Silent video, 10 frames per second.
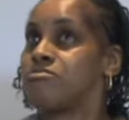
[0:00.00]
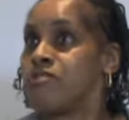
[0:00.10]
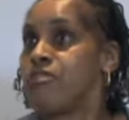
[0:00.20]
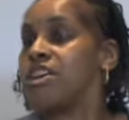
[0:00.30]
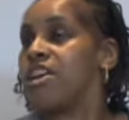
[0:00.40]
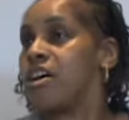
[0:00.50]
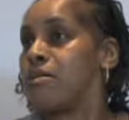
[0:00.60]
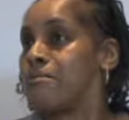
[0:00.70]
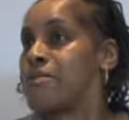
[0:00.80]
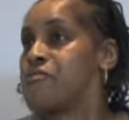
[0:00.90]
growing
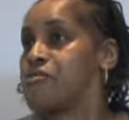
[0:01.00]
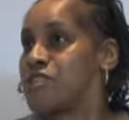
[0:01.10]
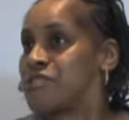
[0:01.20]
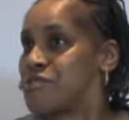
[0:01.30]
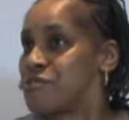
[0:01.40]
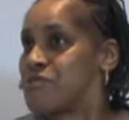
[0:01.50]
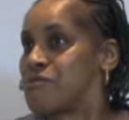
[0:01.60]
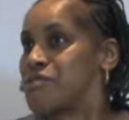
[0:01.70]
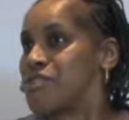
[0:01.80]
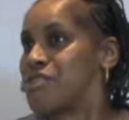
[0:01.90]
up, I've always
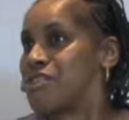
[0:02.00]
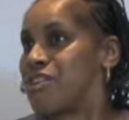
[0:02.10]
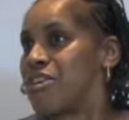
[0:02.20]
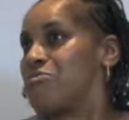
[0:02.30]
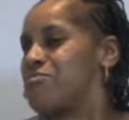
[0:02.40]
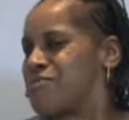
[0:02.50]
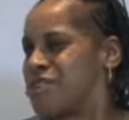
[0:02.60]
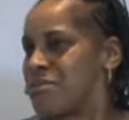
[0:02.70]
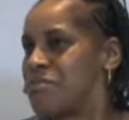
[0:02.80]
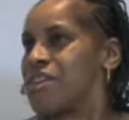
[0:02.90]
thought, it would be
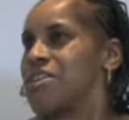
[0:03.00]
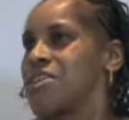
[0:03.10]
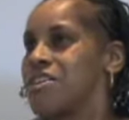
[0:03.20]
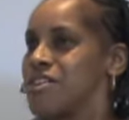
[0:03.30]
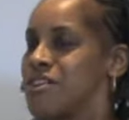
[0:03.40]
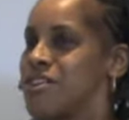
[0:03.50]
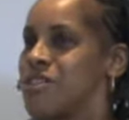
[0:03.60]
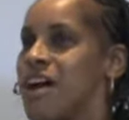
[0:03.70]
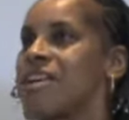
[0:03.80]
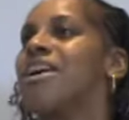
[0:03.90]
something
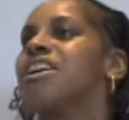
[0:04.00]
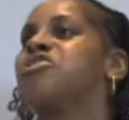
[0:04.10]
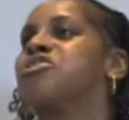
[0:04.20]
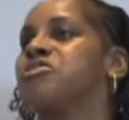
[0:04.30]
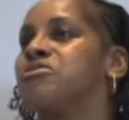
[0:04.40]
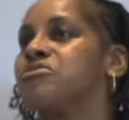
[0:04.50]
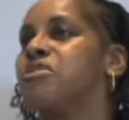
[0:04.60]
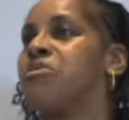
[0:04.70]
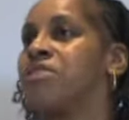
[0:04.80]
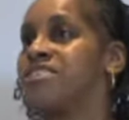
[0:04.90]
that I'd like to do.
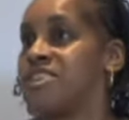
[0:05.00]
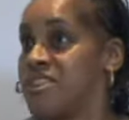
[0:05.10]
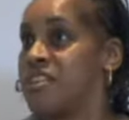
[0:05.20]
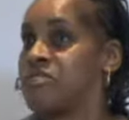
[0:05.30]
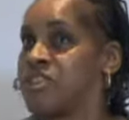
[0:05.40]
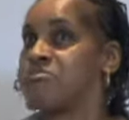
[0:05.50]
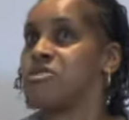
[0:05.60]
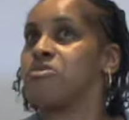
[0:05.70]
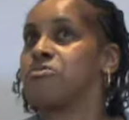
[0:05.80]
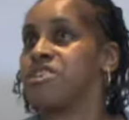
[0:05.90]
I've done
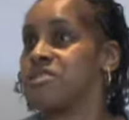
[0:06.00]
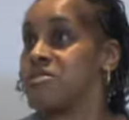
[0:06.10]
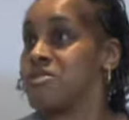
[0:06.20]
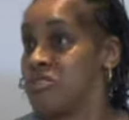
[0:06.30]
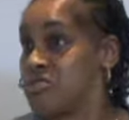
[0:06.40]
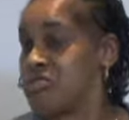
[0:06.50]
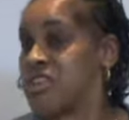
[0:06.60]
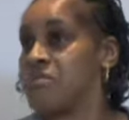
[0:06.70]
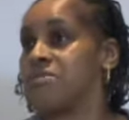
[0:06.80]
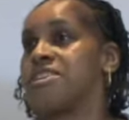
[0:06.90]
work within social
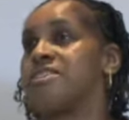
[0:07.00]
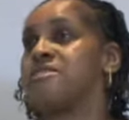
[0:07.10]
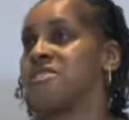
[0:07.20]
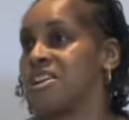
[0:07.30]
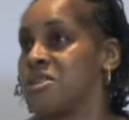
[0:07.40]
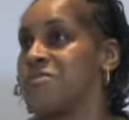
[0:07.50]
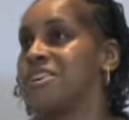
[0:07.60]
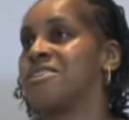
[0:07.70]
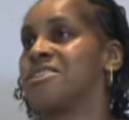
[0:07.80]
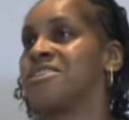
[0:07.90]
services, the
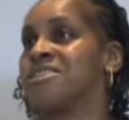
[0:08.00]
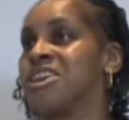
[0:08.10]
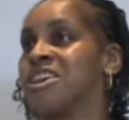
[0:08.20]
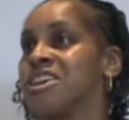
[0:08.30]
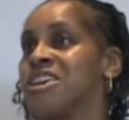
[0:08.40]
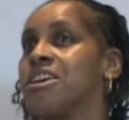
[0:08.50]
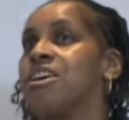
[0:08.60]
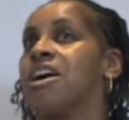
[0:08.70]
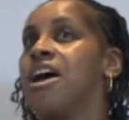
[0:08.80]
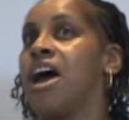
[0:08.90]
NSPCC,
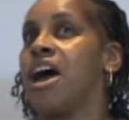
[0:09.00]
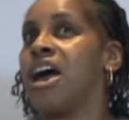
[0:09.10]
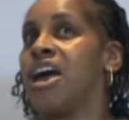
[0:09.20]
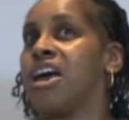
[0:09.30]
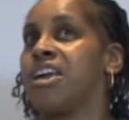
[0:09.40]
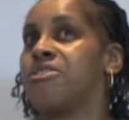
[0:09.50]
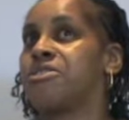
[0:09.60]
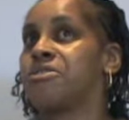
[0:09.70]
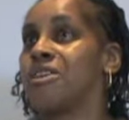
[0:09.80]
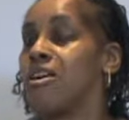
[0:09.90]
and
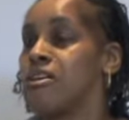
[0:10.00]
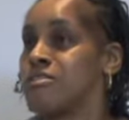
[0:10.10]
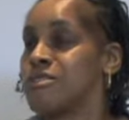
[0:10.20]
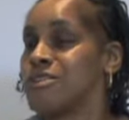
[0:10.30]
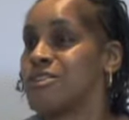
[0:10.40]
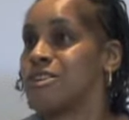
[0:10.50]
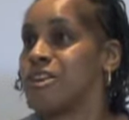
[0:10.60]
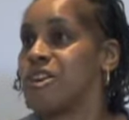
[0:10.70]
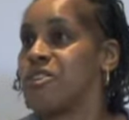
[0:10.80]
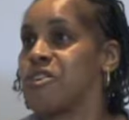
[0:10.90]
the
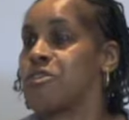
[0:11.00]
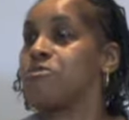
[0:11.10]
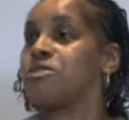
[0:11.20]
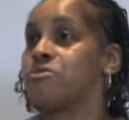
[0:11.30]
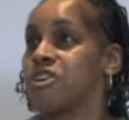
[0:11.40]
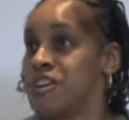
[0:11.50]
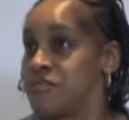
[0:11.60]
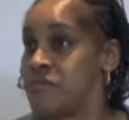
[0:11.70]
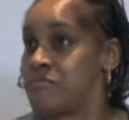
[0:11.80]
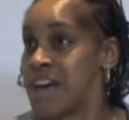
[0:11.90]
last thing was working
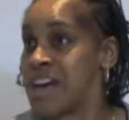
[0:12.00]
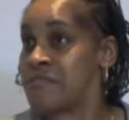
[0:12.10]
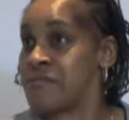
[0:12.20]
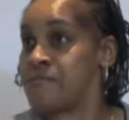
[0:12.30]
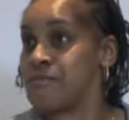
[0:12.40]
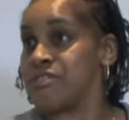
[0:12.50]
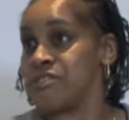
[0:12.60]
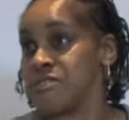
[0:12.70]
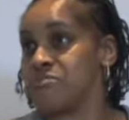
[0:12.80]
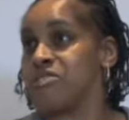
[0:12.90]
for BAF, which
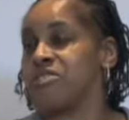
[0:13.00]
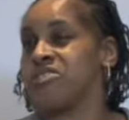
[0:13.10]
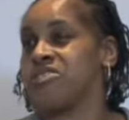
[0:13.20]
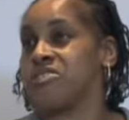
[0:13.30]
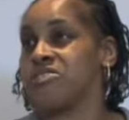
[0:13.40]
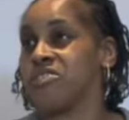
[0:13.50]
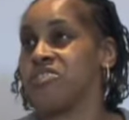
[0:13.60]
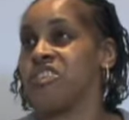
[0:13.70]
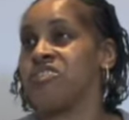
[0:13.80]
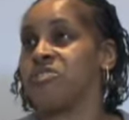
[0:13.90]
is the British
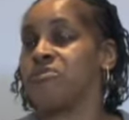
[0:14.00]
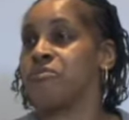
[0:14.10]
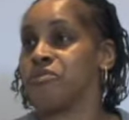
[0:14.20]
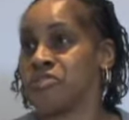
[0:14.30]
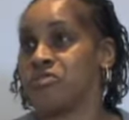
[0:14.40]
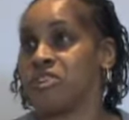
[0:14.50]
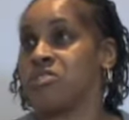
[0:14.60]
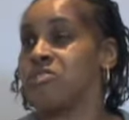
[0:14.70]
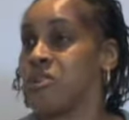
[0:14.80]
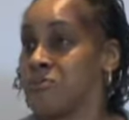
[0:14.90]
Association of Fostering
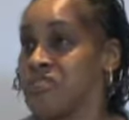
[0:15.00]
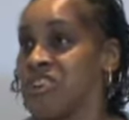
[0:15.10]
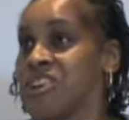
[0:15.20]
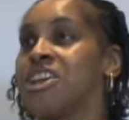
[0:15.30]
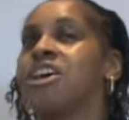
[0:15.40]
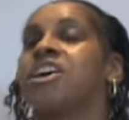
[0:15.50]
and Adoption,